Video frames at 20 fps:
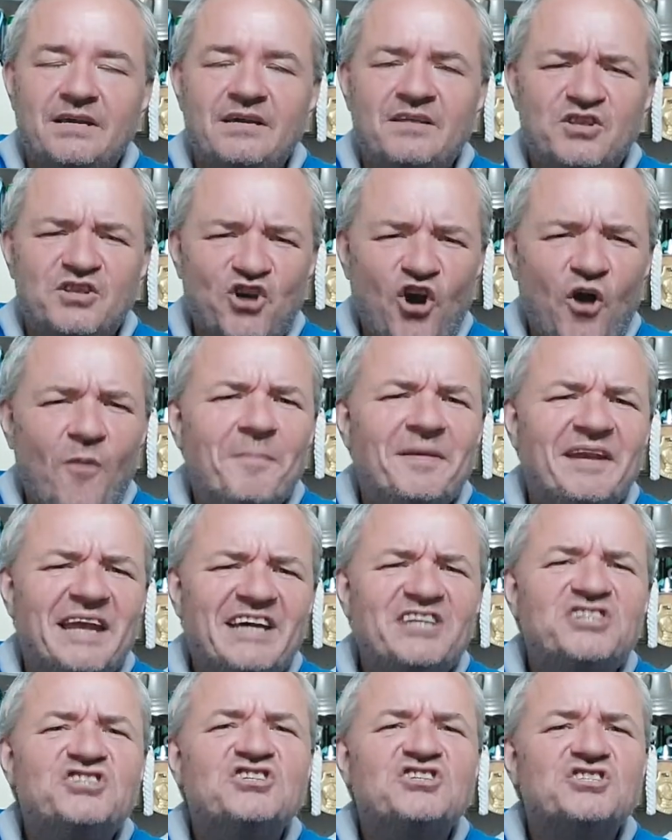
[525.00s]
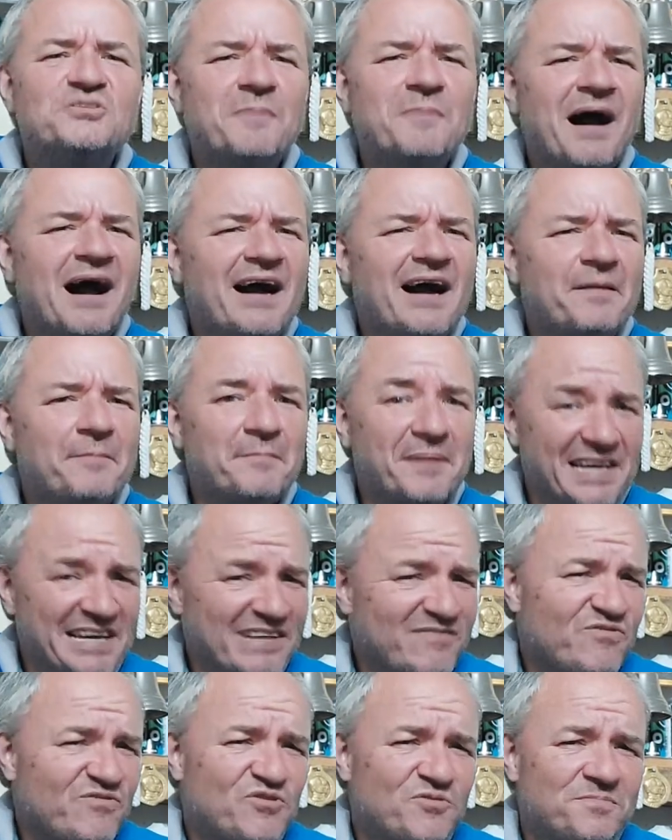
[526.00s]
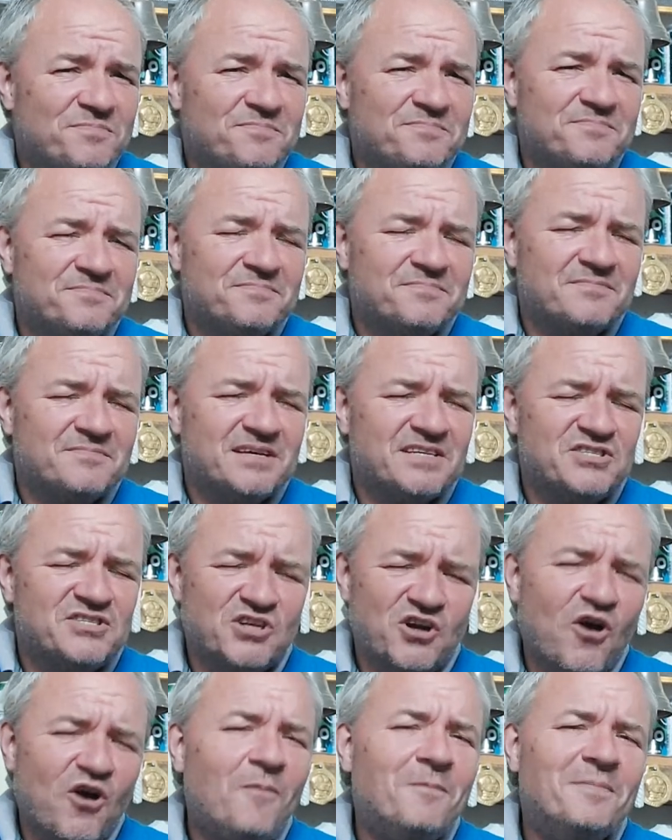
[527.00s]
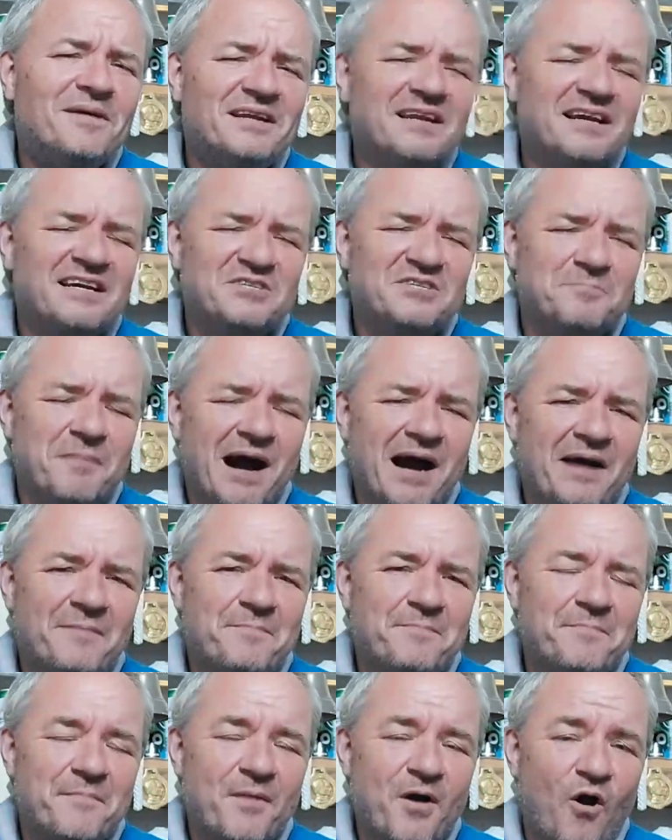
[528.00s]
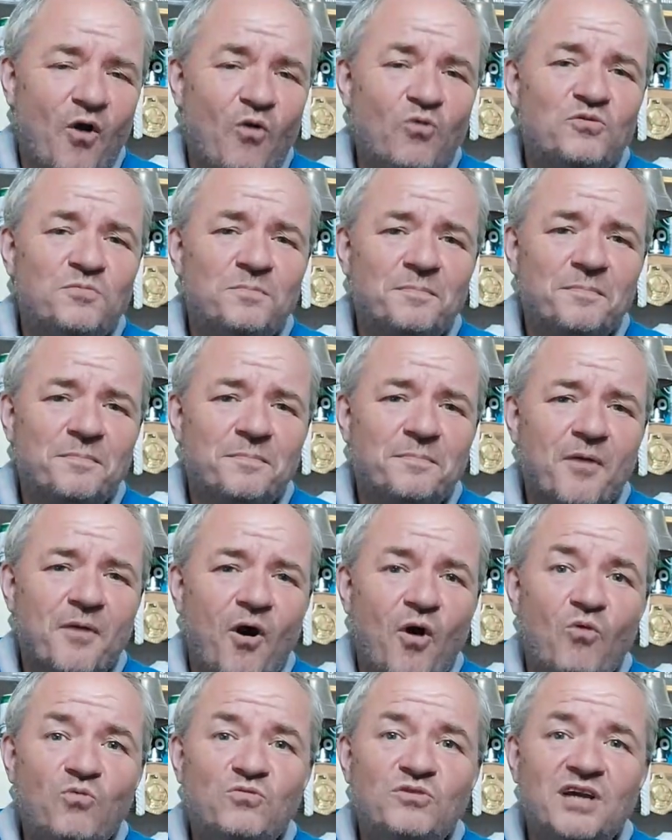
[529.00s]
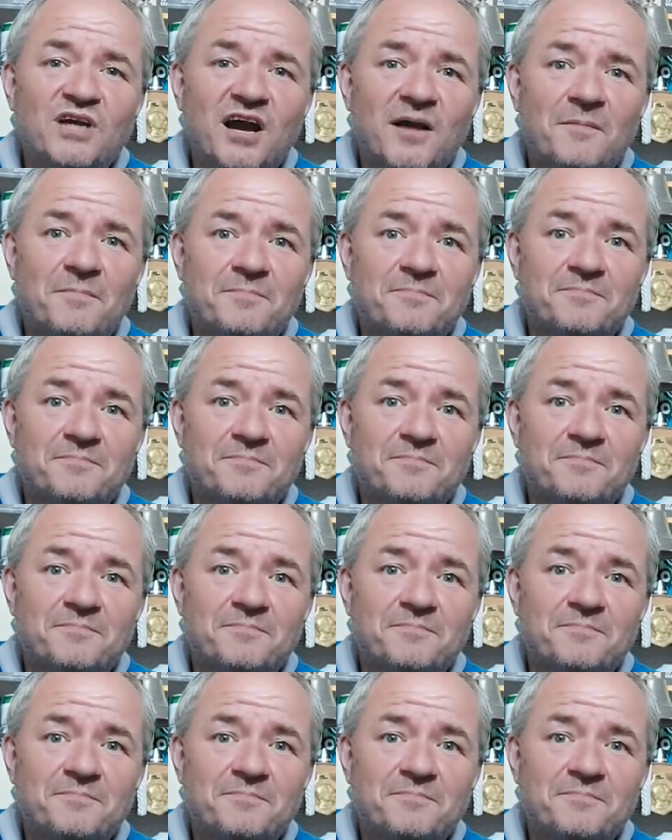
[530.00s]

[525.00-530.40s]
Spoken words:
The combination to my beer room is my old pay